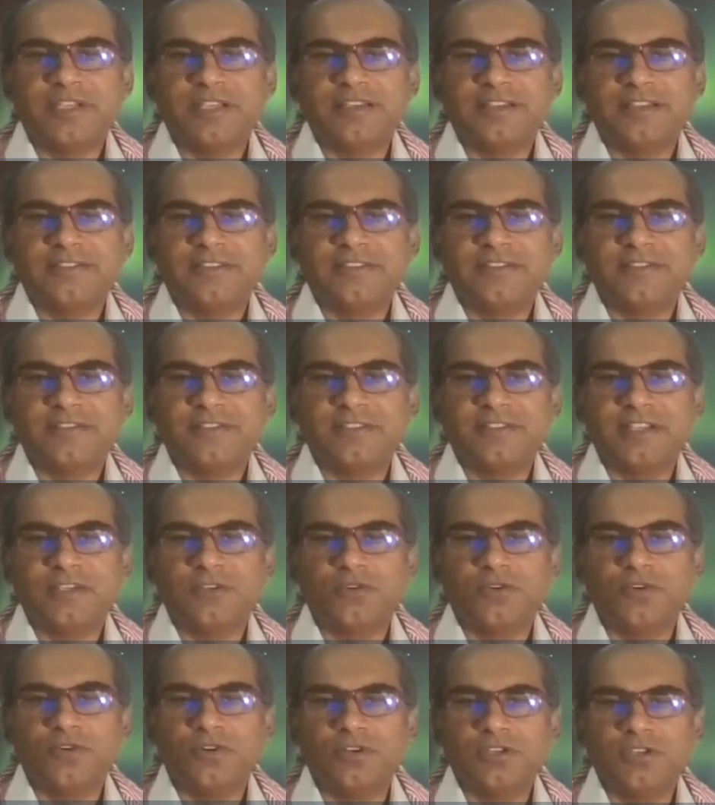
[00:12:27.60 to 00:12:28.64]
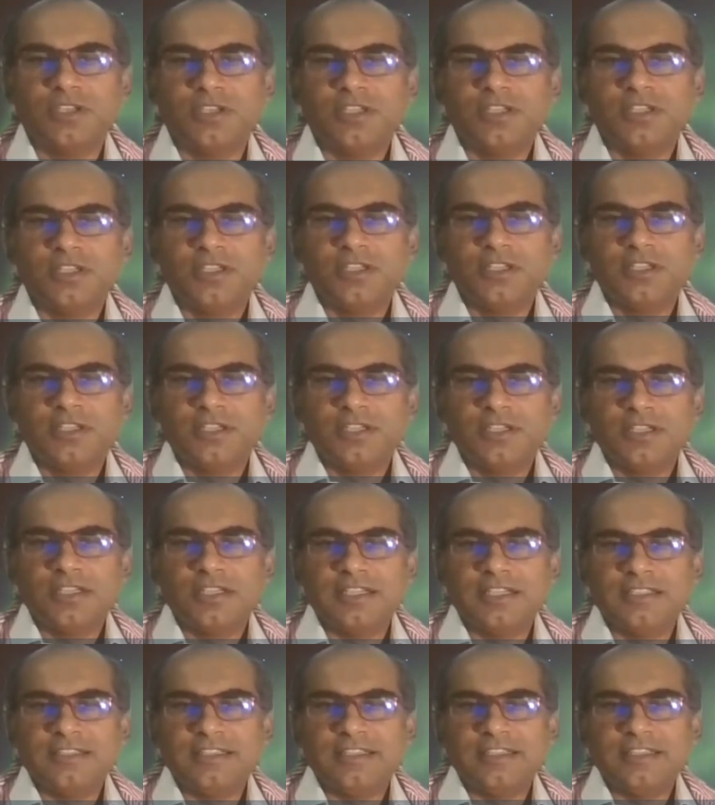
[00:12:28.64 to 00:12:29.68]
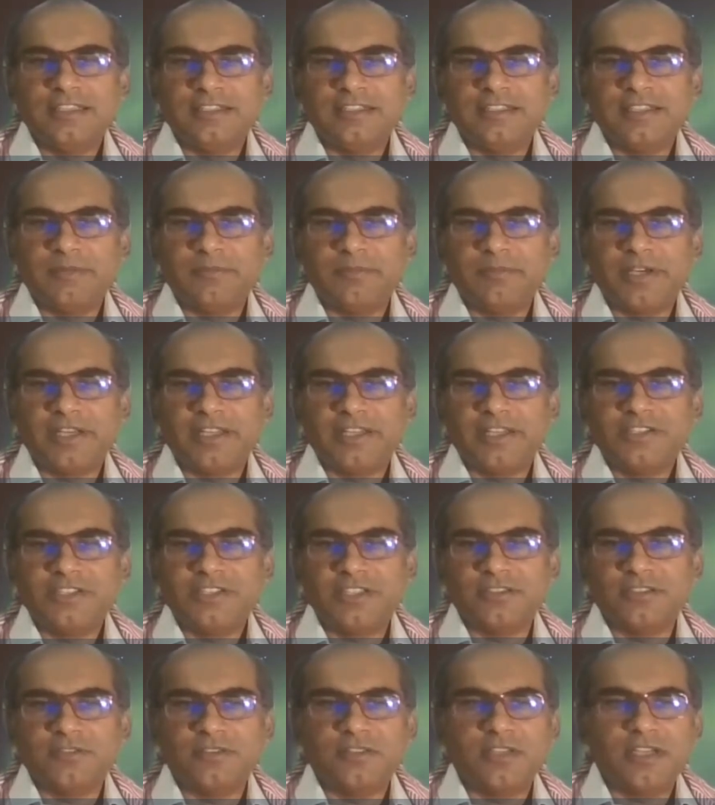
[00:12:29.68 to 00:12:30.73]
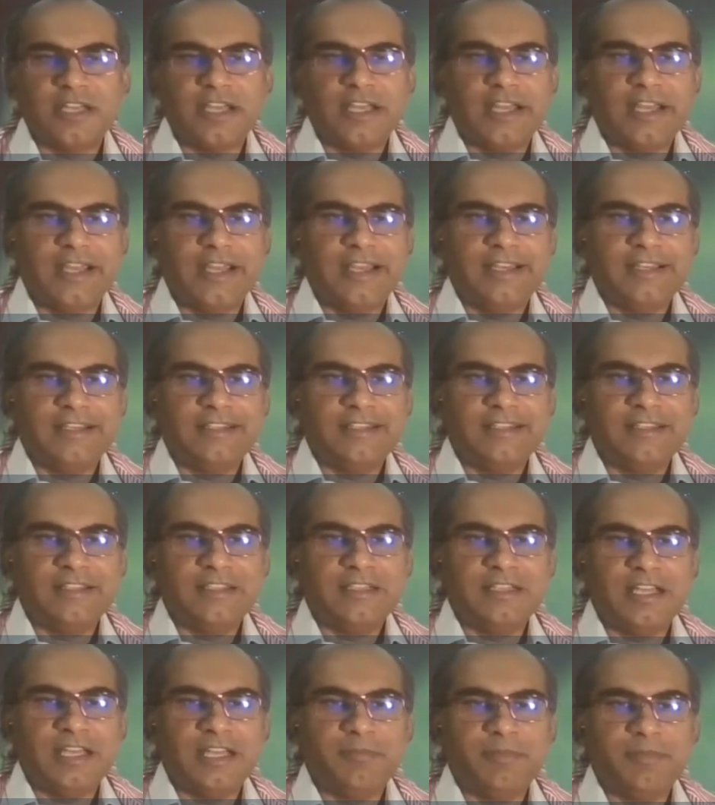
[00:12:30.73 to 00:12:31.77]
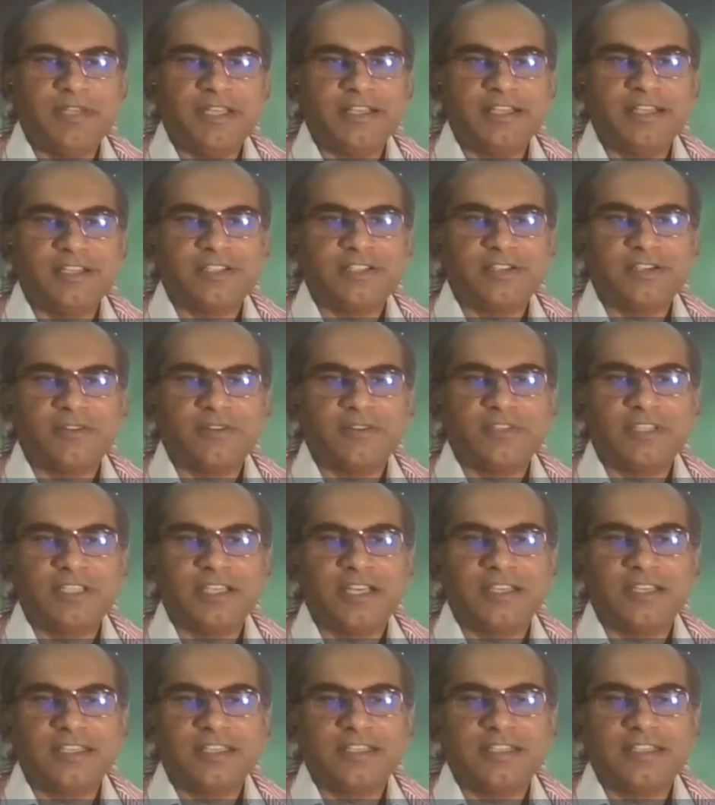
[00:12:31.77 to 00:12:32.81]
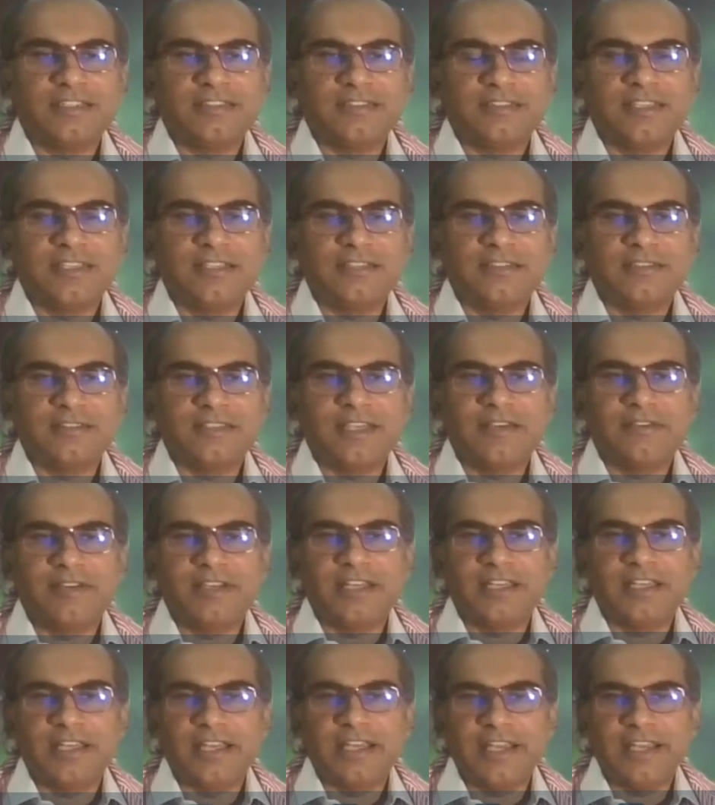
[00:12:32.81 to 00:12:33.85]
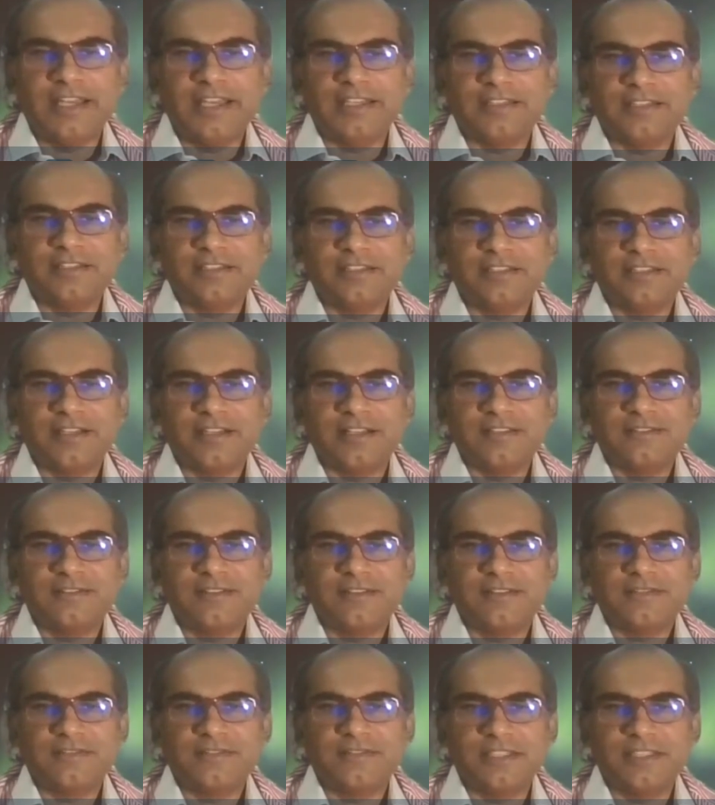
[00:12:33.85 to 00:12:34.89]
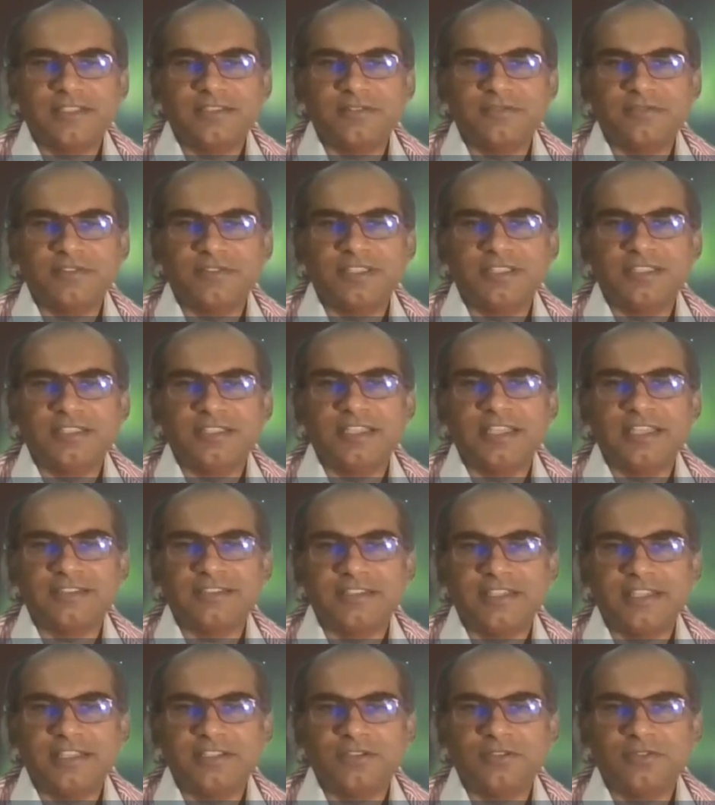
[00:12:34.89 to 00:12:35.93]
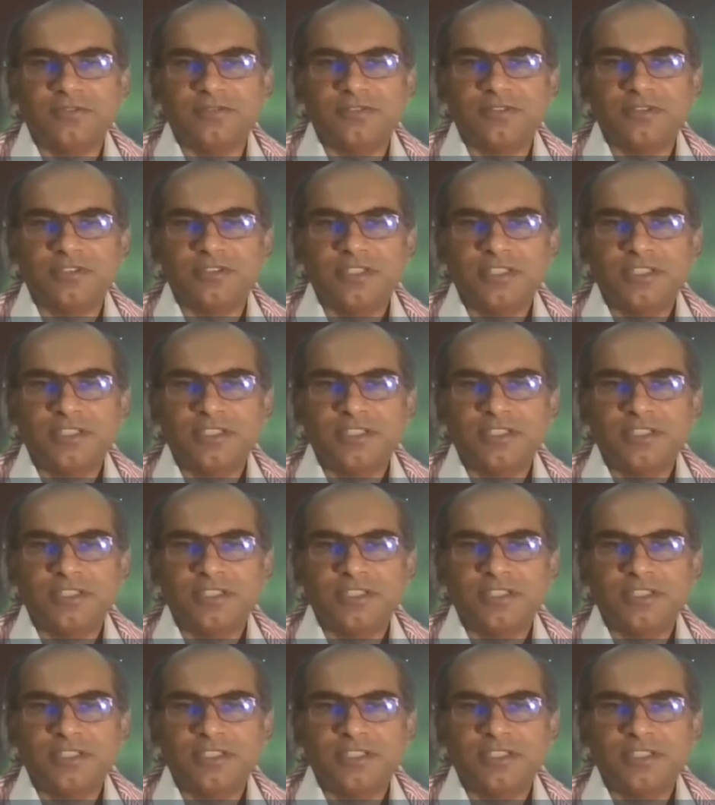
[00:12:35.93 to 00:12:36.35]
shall assist the court in the interpretation and application of the Article 6, 7, and 8 consistent with the statute.